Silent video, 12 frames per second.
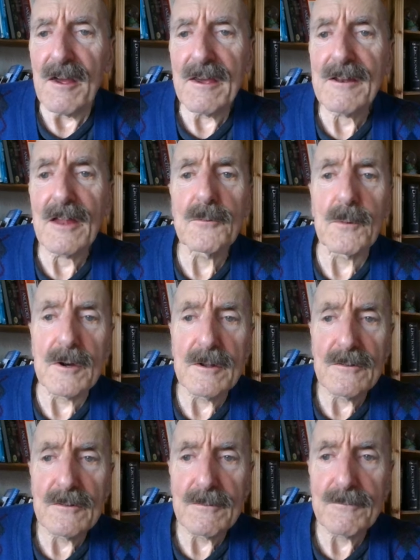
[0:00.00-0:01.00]
In other
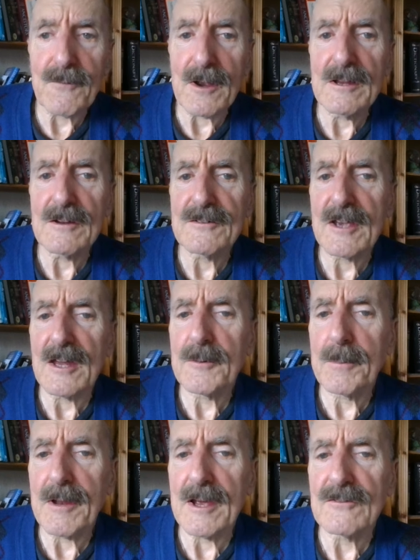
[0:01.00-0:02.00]
words, failure to get a
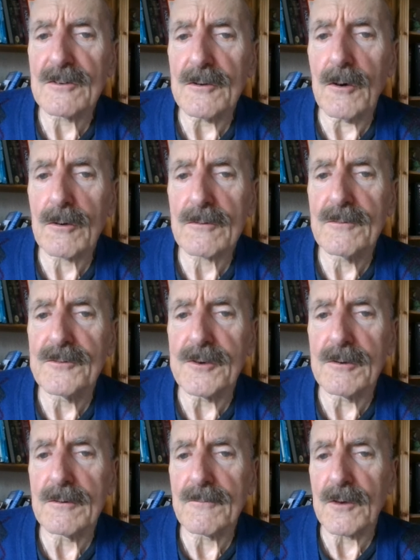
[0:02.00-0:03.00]
place at Oxford
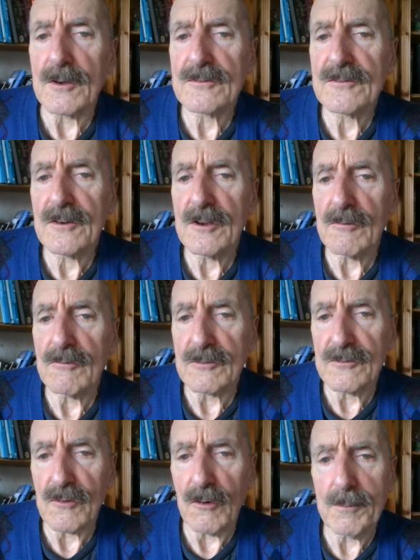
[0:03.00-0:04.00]
University or a
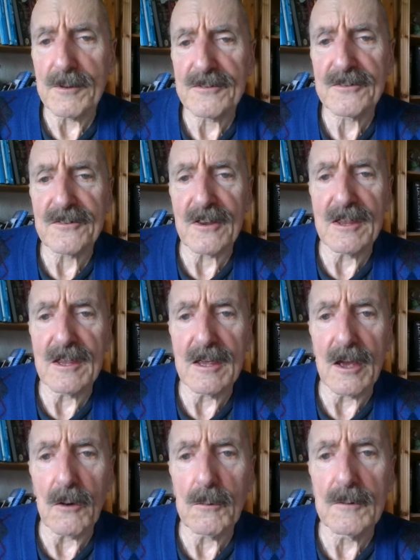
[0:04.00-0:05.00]
job as
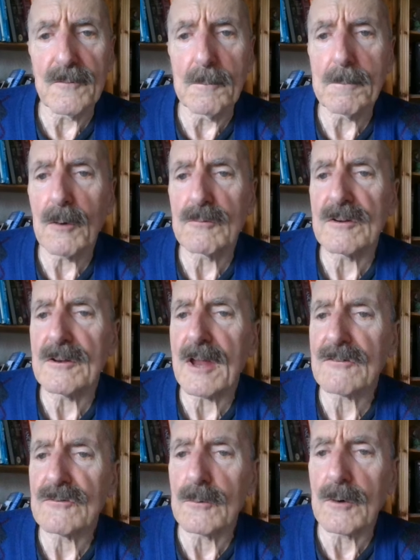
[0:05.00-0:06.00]
CEO of a
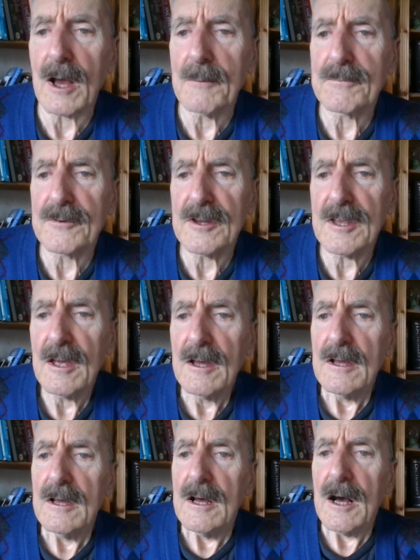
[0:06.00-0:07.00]
multinational company
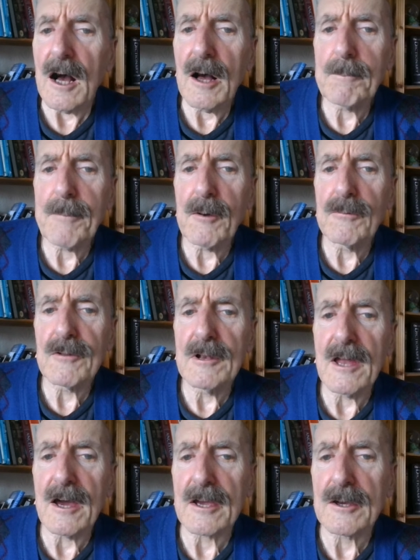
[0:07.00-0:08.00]
are both
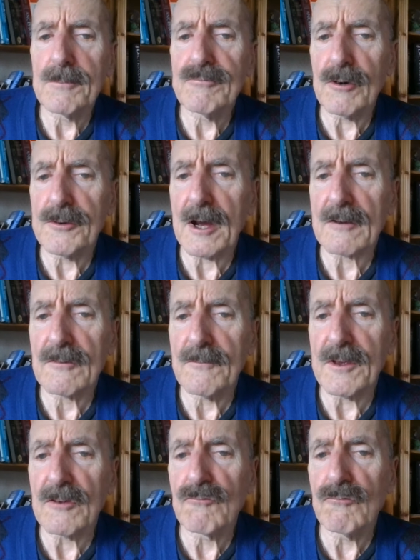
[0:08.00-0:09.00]
alike a product of
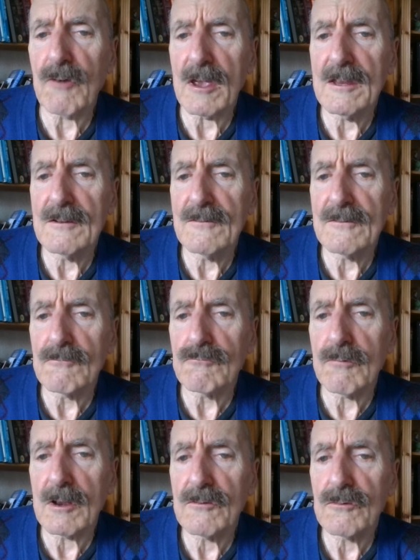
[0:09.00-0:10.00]
ingrained
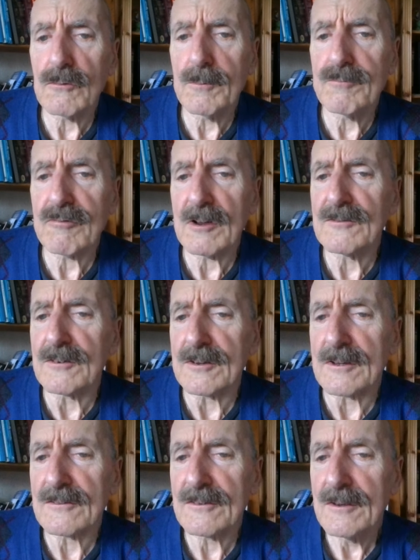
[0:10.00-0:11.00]
racial
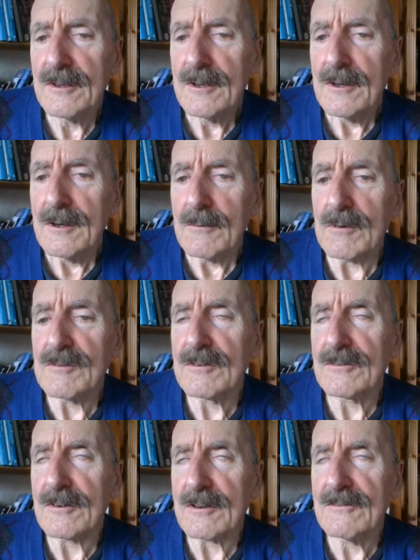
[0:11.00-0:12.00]
prejudice which
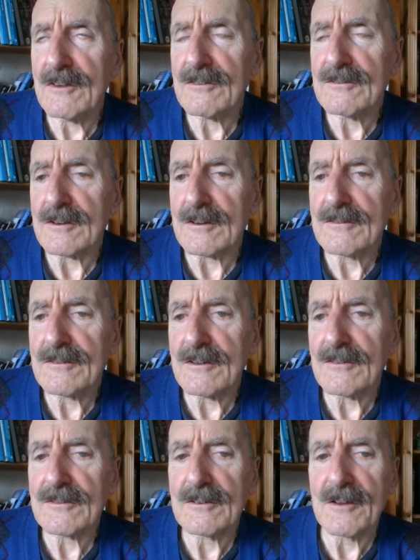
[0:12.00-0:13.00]
has existed
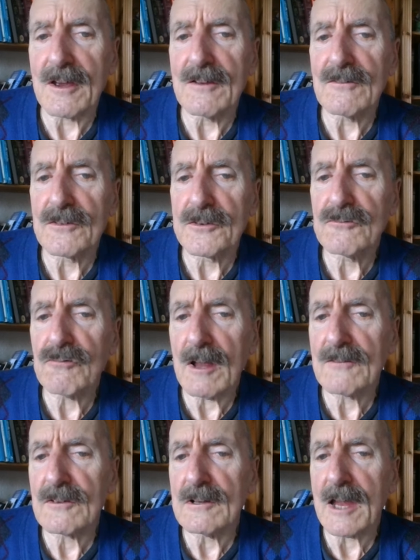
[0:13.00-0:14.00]
since the days of the
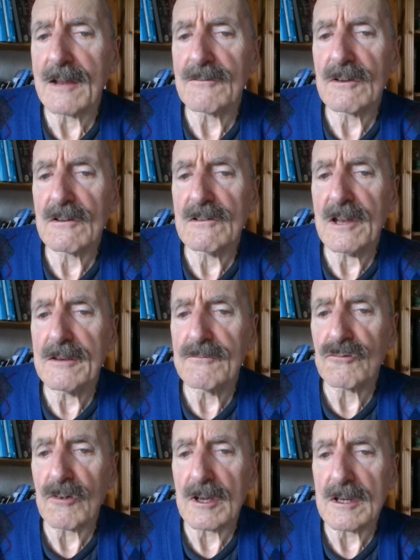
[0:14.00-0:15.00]
transatlantic slave
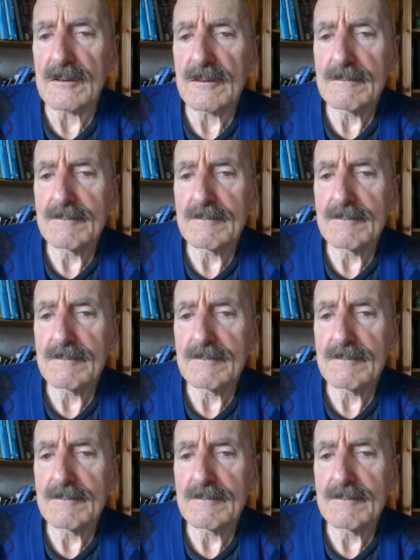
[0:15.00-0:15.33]
trade.